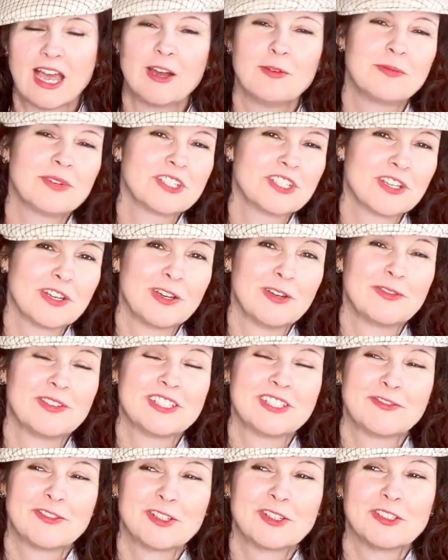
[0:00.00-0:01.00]
much of a
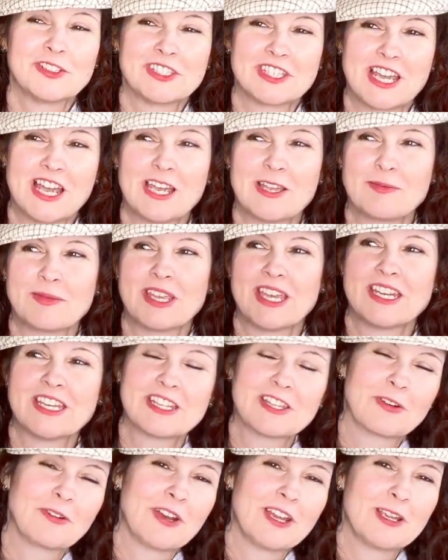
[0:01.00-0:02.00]
difficult time
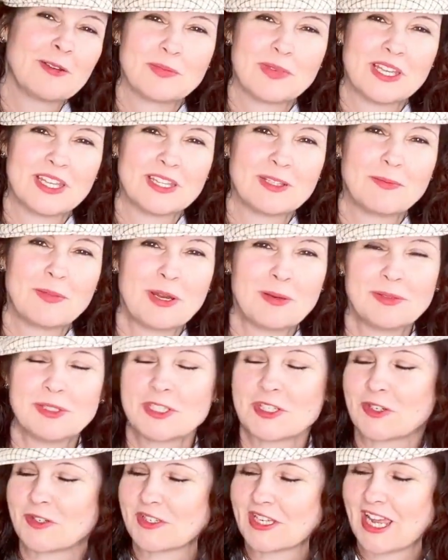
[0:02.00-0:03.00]
Kenneth Grahame and the
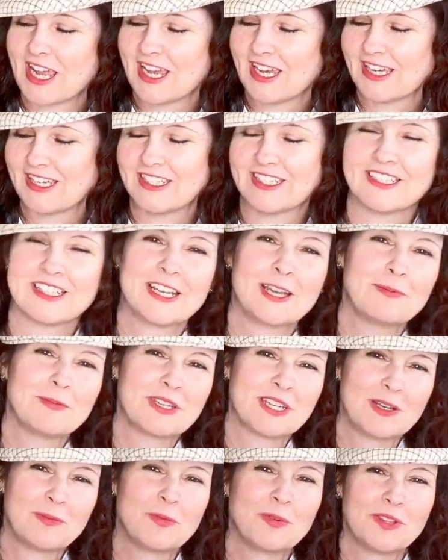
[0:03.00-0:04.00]
publishers had in
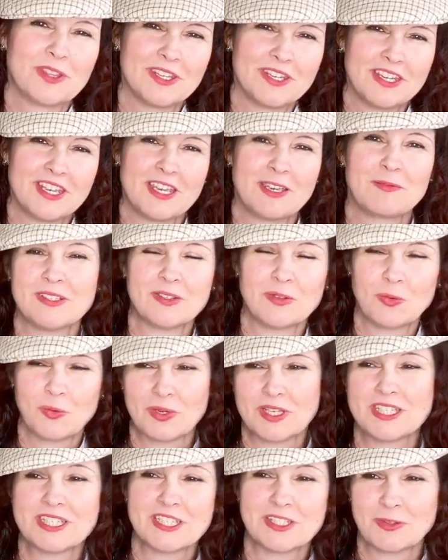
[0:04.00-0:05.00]
coming up with the name The
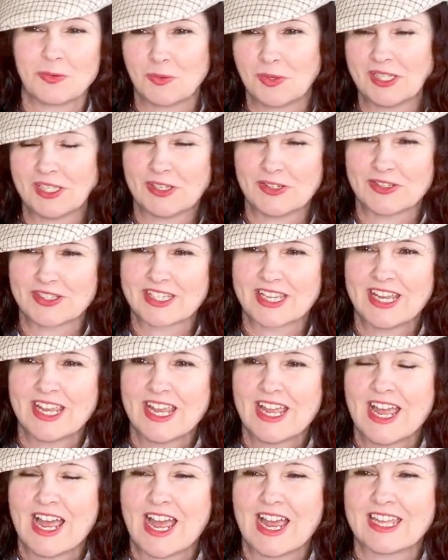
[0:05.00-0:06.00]
Wind in the Willows.
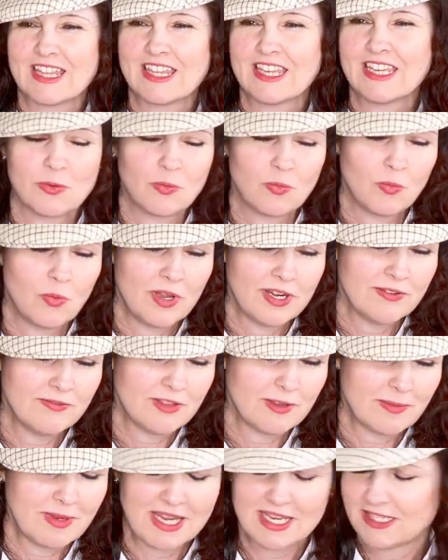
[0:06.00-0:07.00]
I think one of
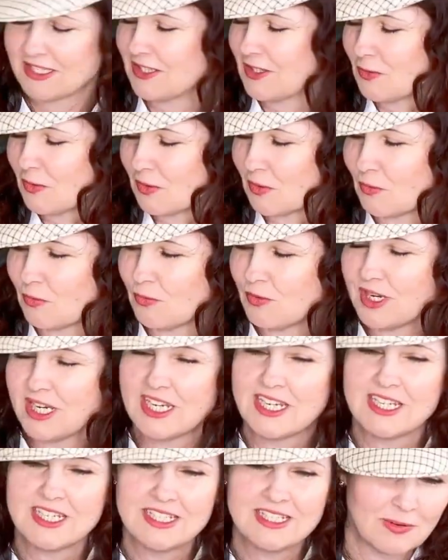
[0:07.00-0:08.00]
them had to do with
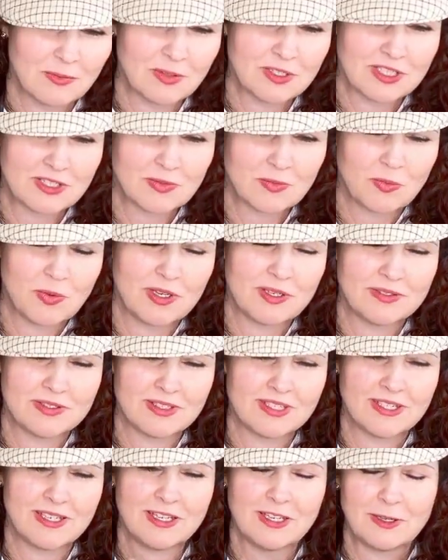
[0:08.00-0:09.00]
reeds, which is what
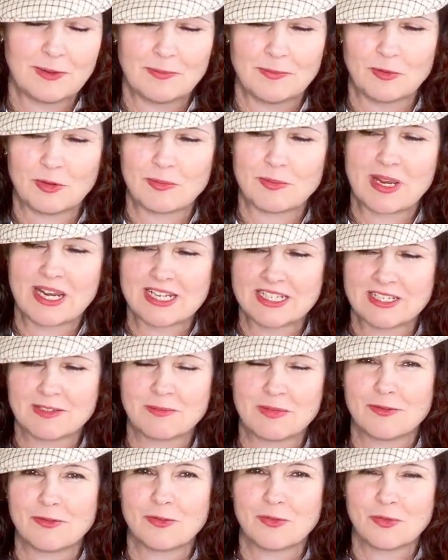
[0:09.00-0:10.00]
reminded
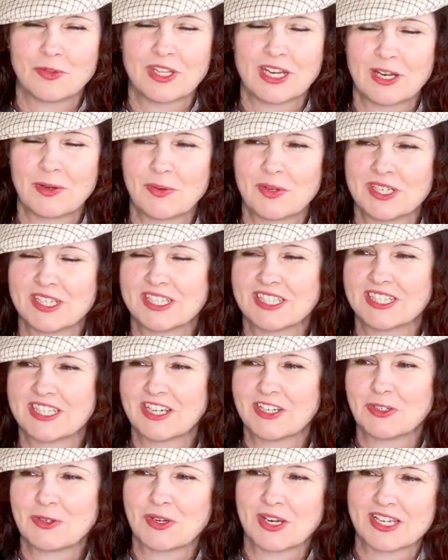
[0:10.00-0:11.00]
me that I wanted to
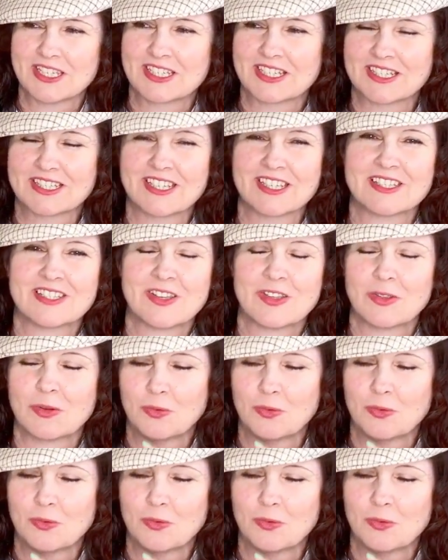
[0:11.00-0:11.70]
tell you guys because I saw the